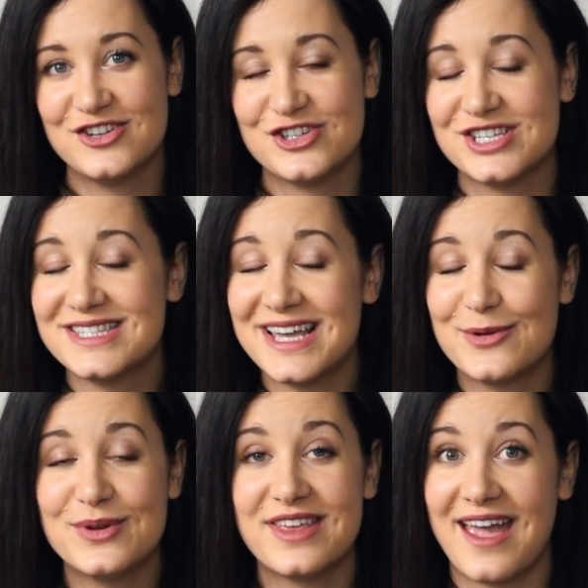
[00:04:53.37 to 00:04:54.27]
Just
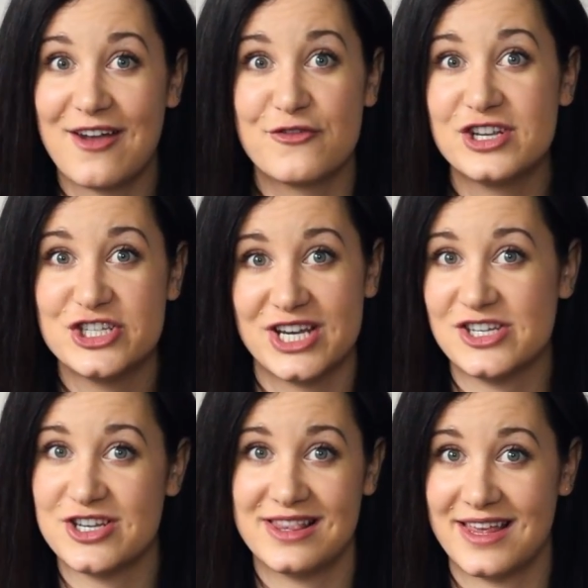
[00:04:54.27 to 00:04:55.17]
like with every
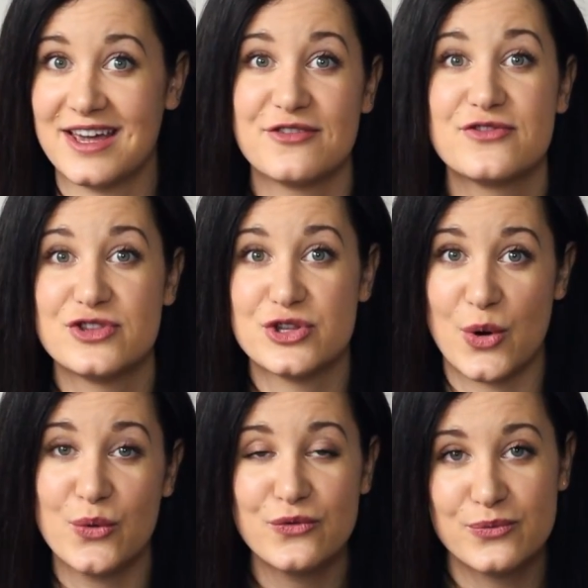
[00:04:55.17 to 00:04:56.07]
change in life,
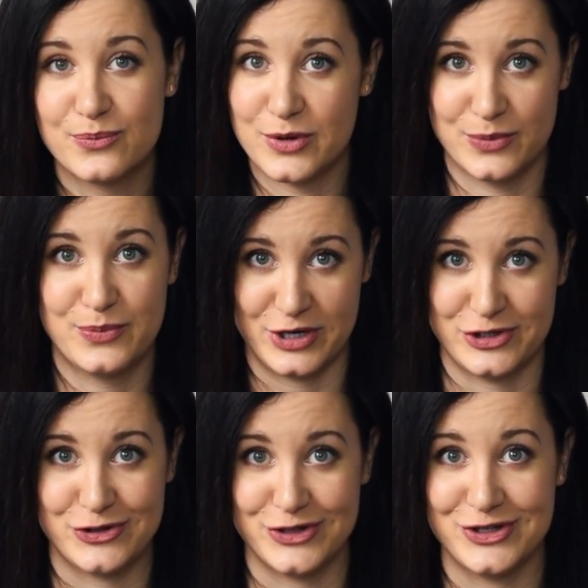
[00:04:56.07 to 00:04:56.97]
don't put
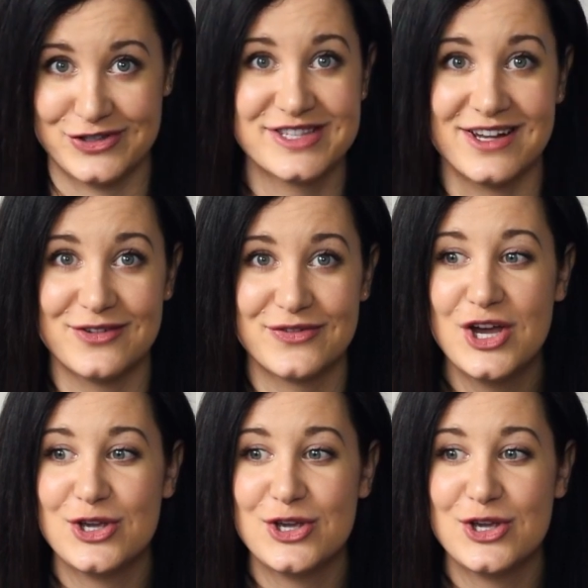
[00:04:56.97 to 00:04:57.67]
pressure on yourself.